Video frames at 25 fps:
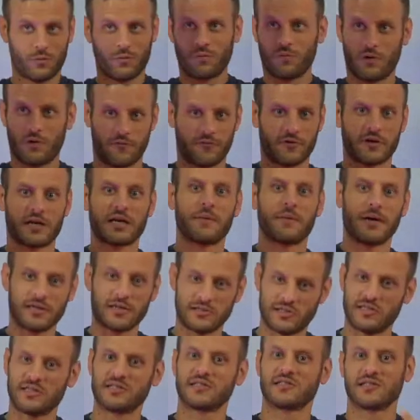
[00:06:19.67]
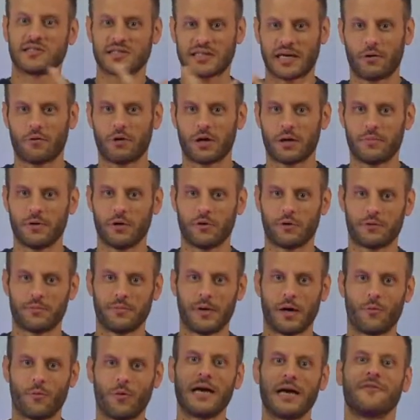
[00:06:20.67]
well, forget about Jesus. I want to be with
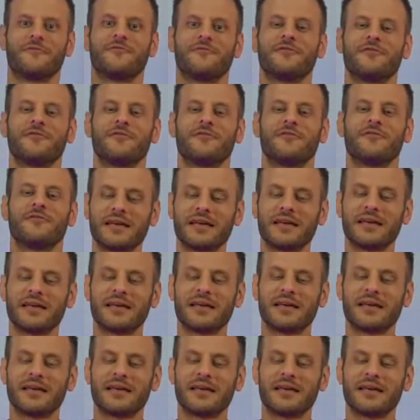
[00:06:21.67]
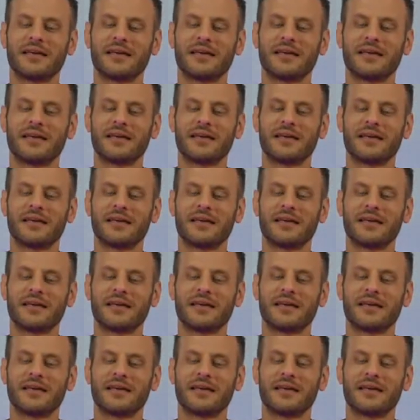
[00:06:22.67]
my wife. That's the picture.